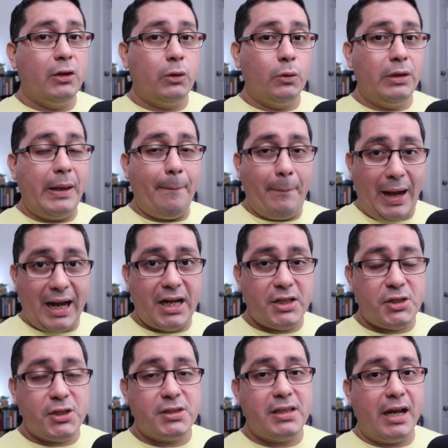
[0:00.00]
to the
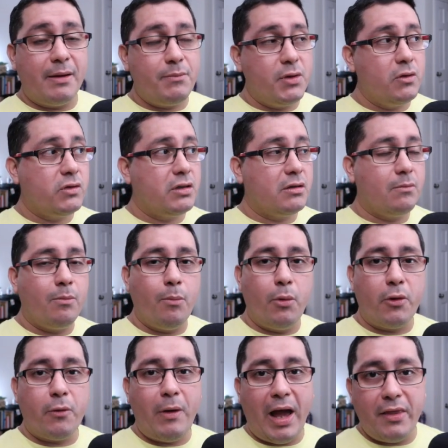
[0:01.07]
packages that I'm using,
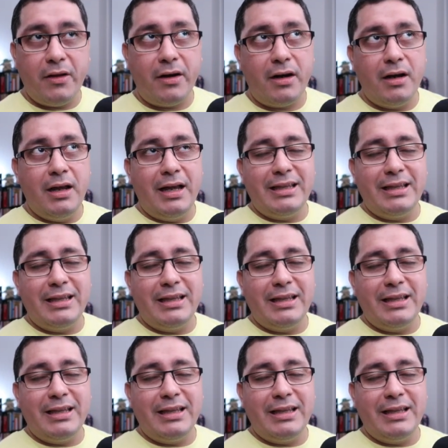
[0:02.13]
but rather